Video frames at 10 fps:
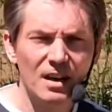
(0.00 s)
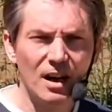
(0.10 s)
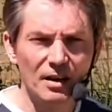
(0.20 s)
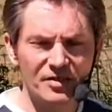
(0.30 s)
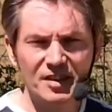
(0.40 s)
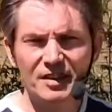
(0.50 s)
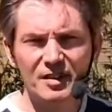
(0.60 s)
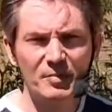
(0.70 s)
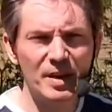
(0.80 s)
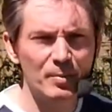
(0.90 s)
I've seen
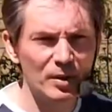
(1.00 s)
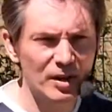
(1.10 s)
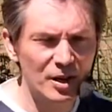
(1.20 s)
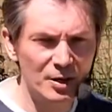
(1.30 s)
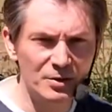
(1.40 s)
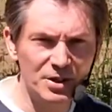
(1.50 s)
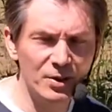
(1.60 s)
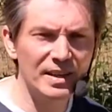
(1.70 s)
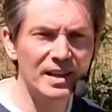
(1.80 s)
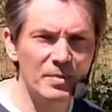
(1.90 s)
other people who
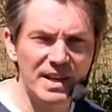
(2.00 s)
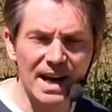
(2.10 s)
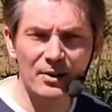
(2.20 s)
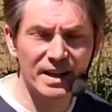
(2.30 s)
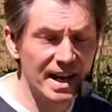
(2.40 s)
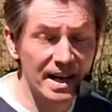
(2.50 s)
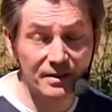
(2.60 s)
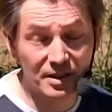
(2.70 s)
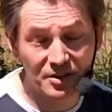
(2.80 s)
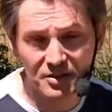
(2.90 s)
do a little bit now and
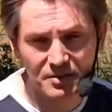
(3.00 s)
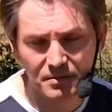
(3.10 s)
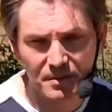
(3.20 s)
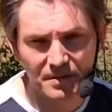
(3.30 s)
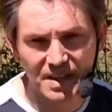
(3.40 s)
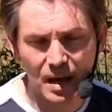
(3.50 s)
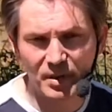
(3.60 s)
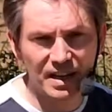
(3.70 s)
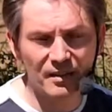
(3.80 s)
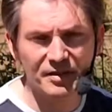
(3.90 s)
again, they're just
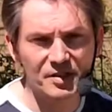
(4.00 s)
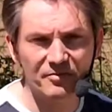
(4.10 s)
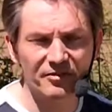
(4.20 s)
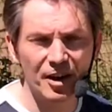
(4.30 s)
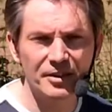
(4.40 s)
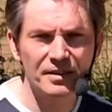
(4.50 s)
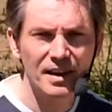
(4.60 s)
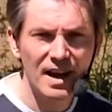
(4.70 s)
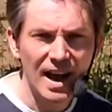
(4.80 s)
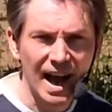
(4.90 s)
dabbling, having some fun,
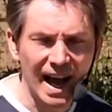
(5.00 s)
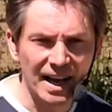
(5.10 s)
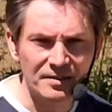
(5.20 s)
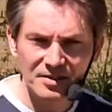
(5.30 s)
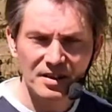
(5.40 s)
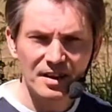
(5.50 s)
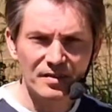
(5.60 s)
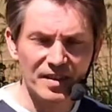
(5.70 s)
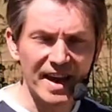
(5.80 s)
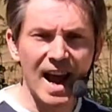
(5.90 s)
and
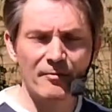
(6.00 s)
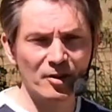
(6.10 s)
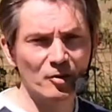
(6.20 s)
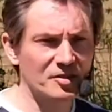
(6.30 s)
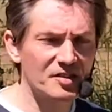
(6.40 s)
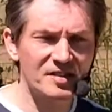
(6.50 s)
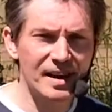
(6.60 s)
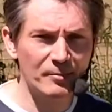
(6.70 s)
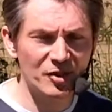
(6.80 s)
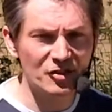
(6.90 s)
they haven't got to the
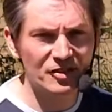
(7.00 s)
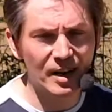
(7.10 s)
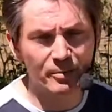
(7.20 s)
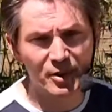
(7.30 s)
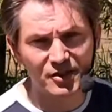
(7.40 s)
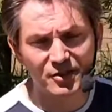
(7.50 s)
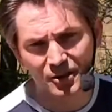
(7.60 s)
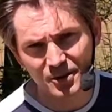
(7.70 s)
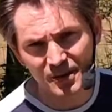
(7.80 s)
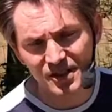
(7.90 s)
same position that person
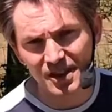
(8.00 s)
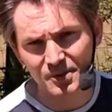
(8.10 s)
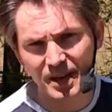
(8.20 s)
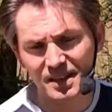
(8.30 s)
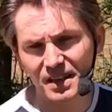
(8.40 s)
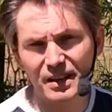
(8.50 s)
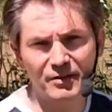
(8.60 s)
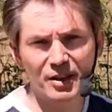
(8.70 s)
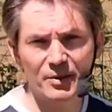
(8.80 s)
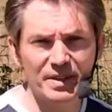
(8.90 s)
got to in 6 weeks,
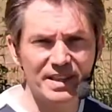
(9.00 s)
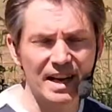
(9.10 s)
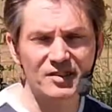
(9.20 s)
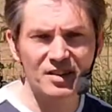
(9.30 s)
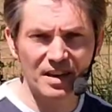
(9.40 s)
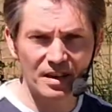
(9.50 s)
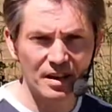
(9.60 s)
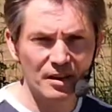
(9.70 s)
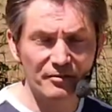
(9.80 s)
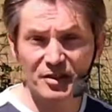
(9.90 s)
even though they were dancing
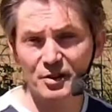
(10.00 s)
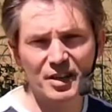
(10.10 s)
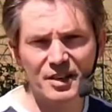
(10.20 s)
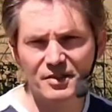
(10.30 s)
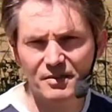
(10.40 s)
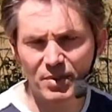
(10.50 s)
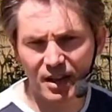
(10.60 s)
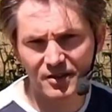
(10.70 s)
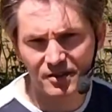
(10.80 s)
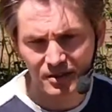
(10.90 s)
for 2 years
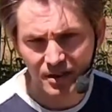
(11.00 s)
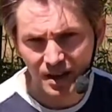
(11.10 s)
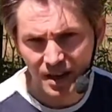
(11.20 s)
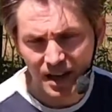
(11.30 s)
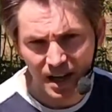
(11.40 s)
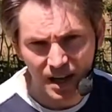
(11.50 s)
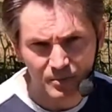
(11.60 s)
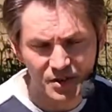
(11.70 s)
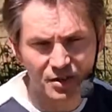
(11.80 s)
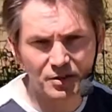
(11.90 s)
plus.
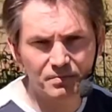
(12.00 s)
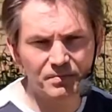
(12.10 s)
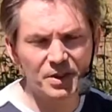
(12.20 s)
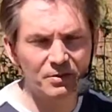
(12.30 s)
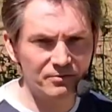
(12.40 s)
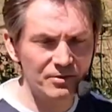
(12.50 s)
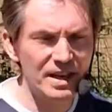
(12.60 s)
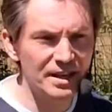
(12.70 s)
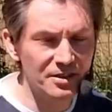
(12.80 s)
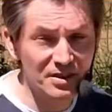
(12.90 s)
So you
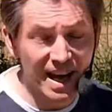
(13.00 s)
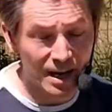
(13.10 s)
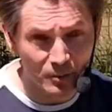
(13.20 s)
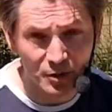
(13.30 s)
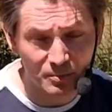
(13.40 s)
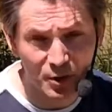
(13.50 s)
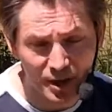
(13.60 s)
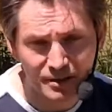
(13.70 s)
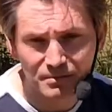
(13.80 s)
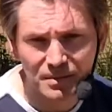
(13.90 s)
really do get out what you
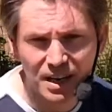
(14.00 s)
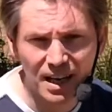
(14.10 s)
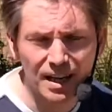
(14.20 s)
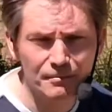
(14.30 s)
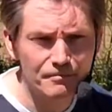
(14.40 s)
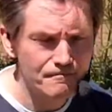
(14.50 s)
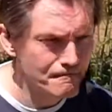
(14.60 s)
put in.